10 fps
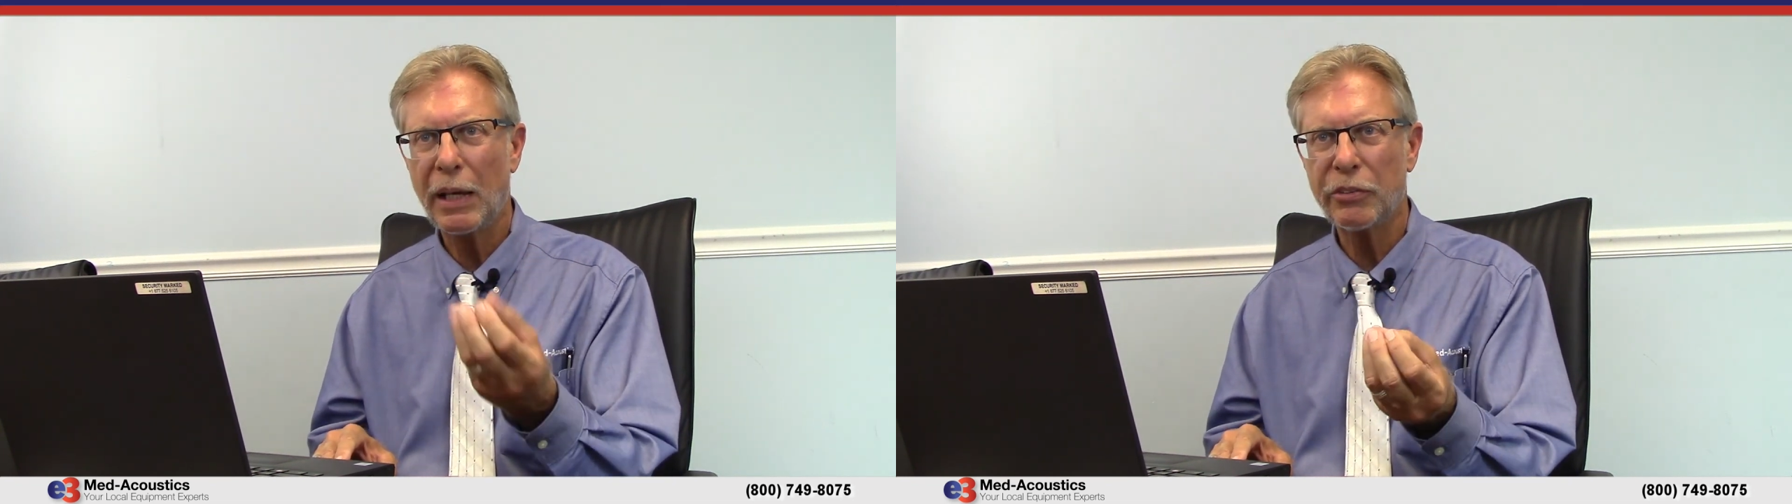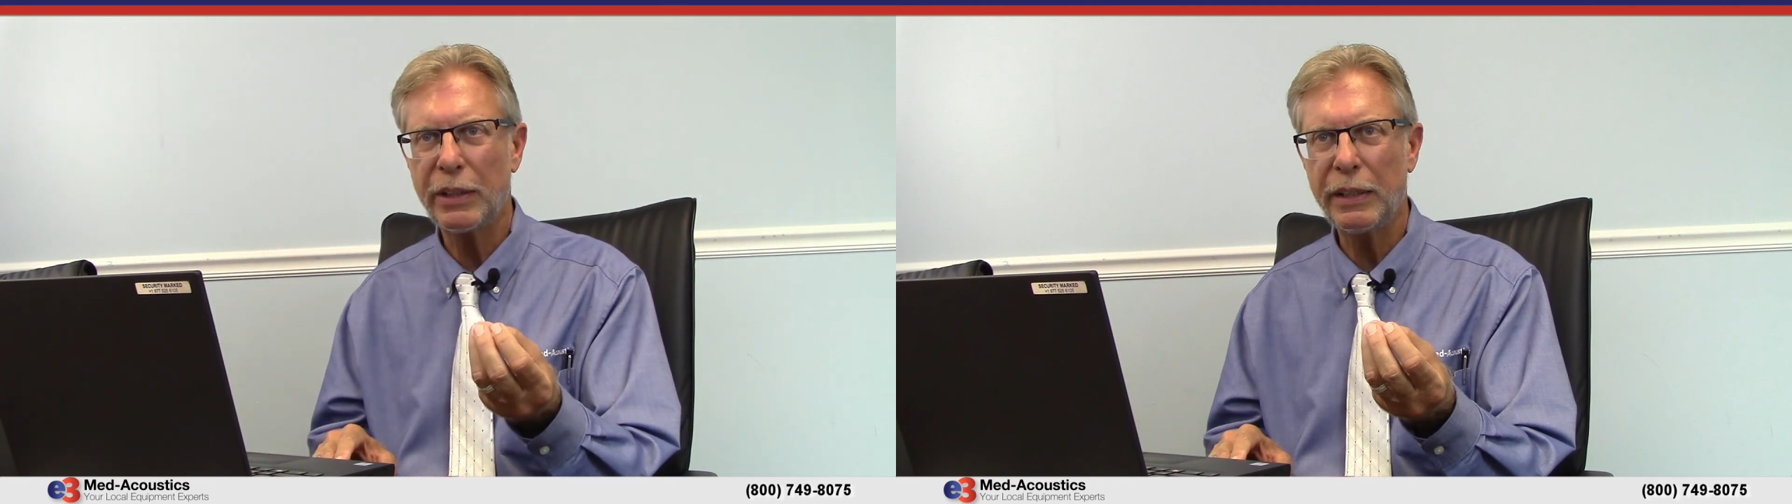
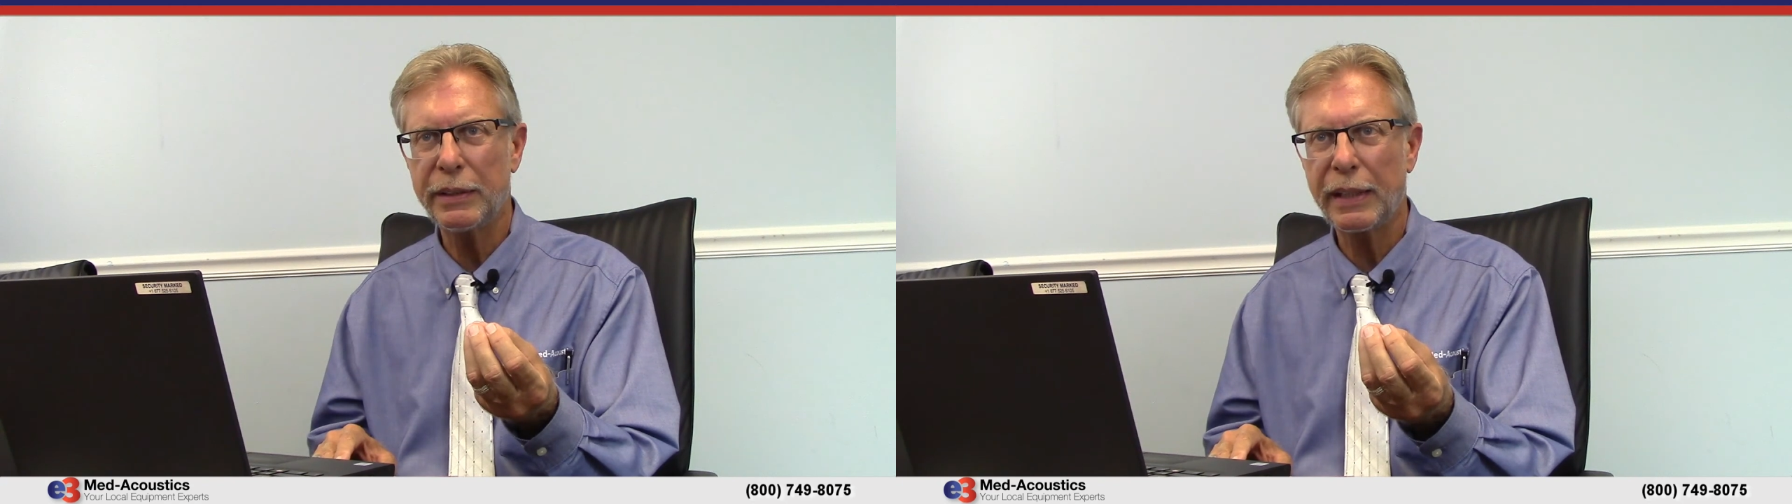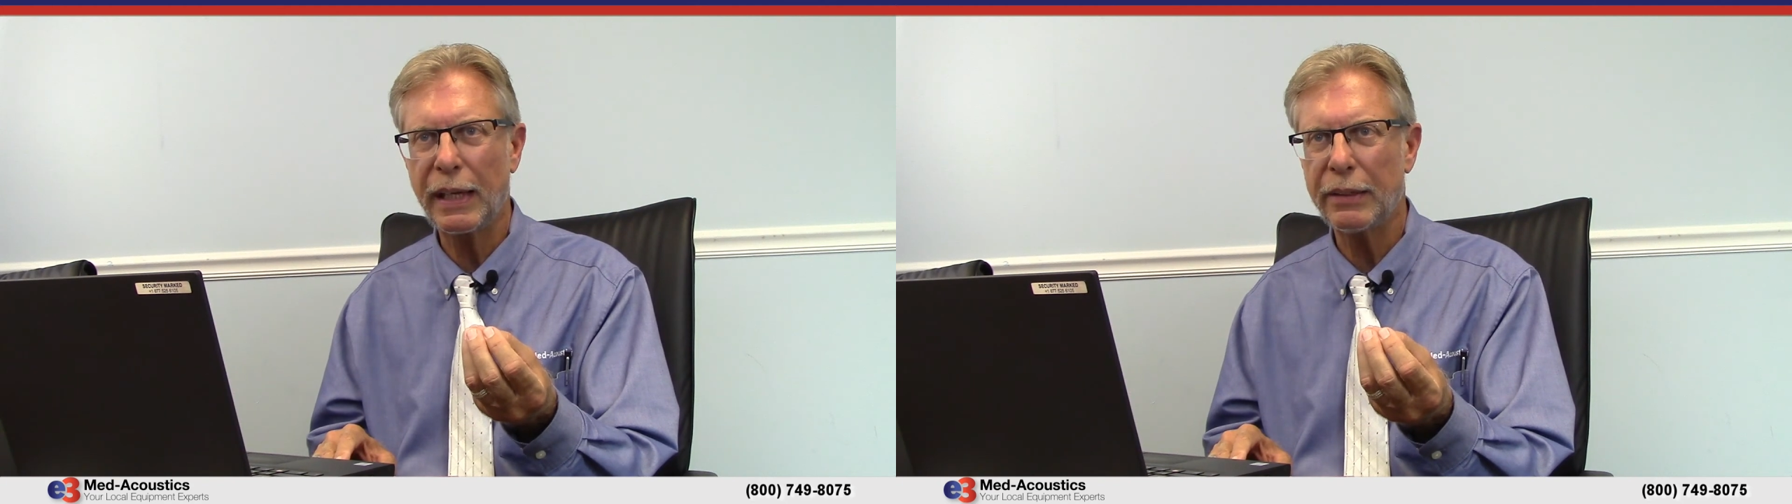as an
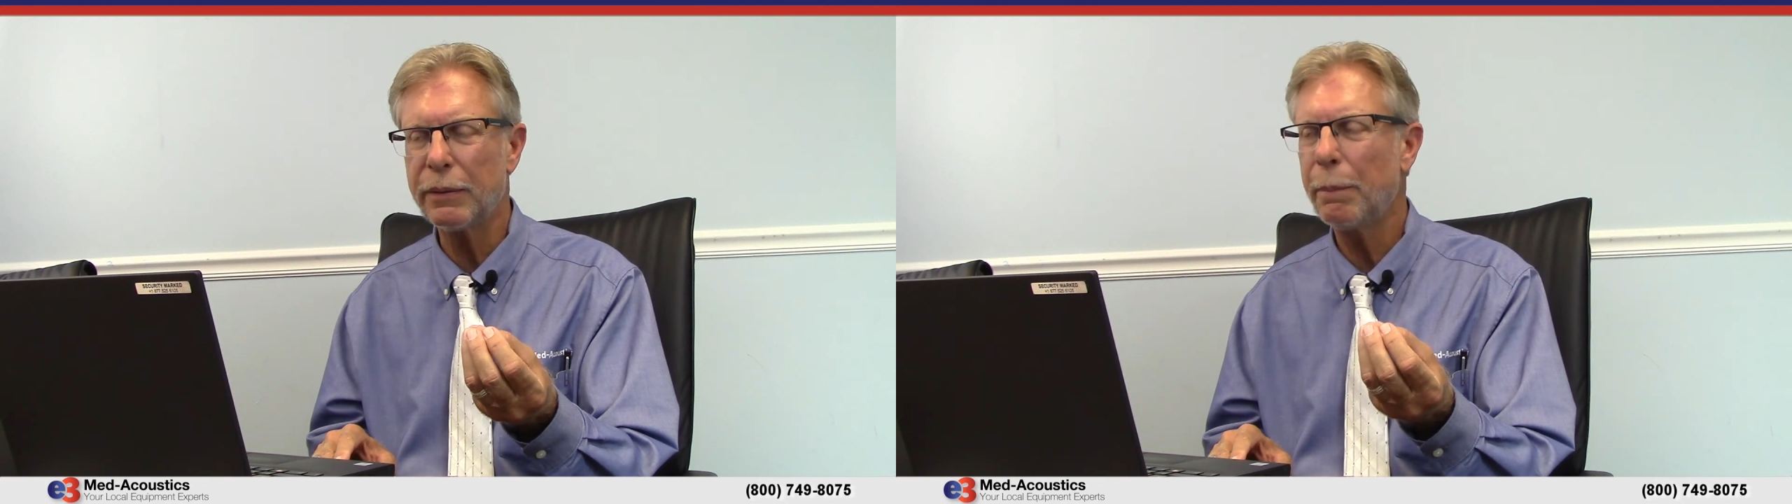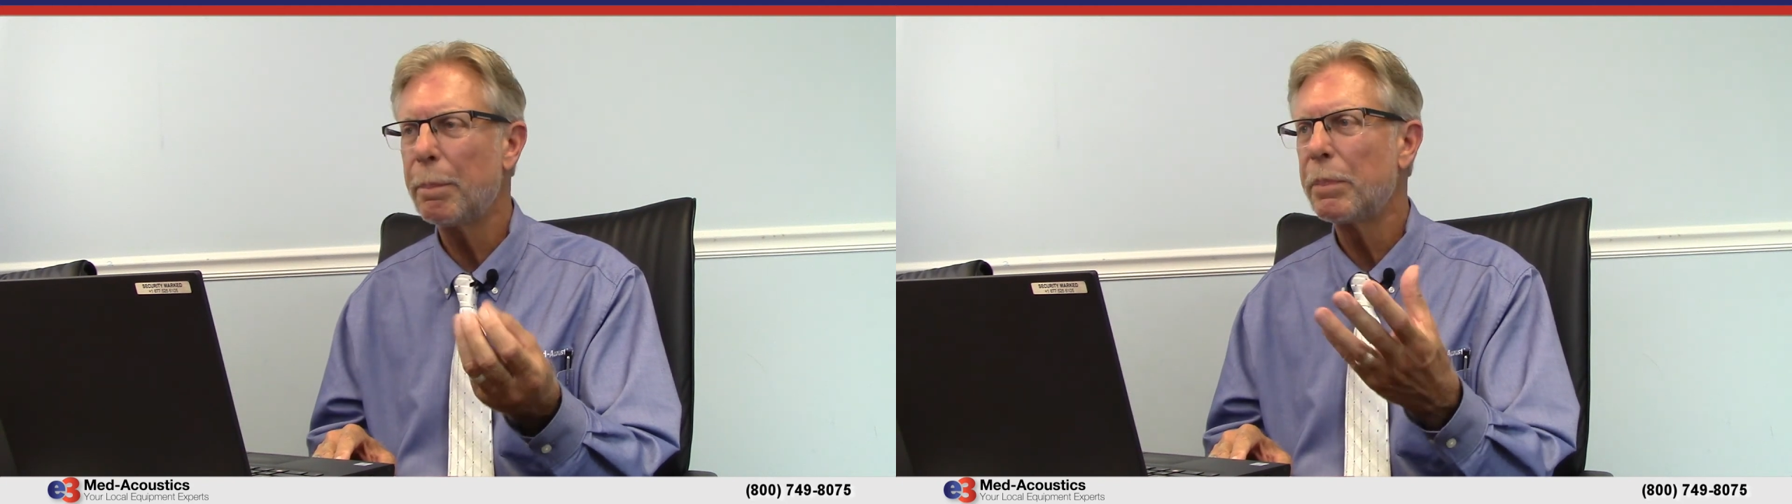
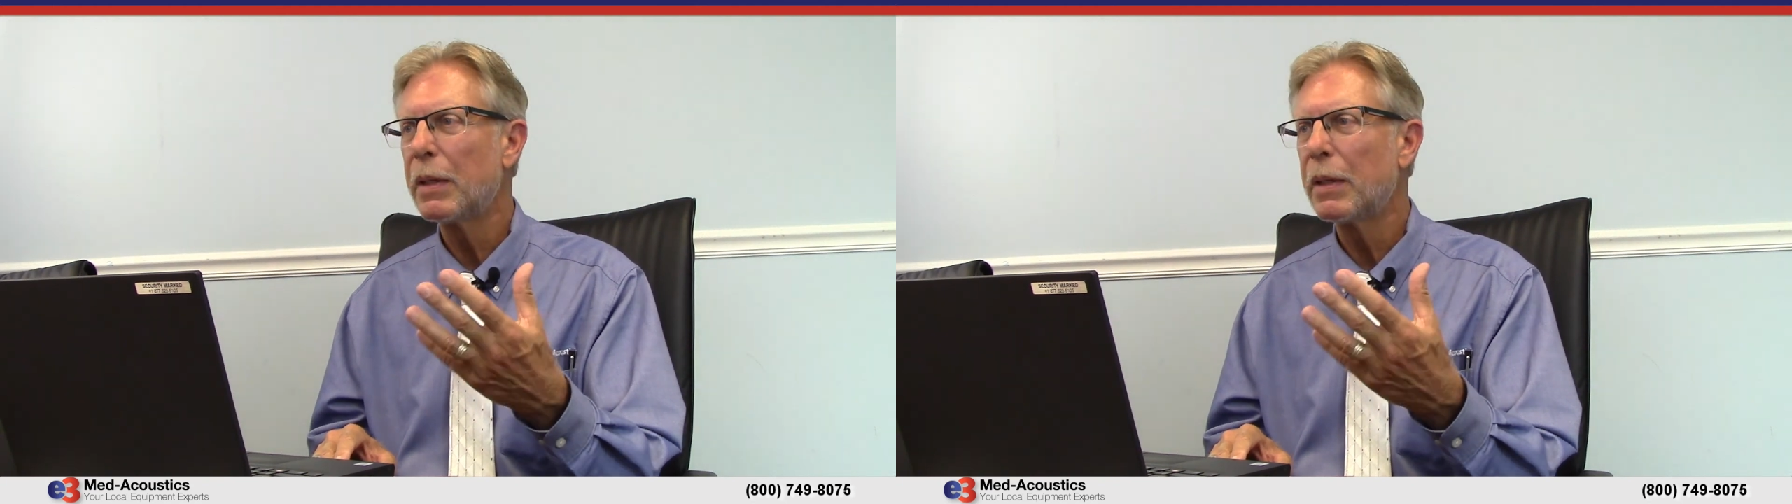indicator.